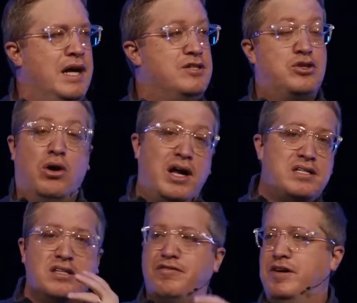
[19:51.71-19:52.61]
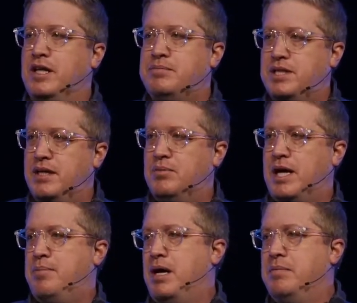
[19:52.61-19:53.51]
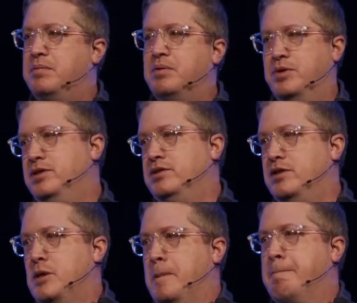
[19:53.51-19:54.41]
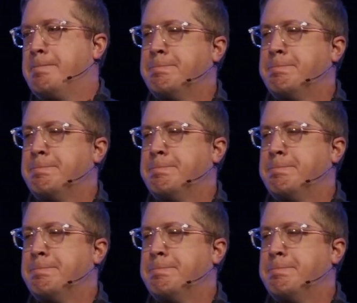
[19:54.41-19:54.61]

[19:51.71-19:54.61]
And so honestly, Philip did what I probably wouldn't do.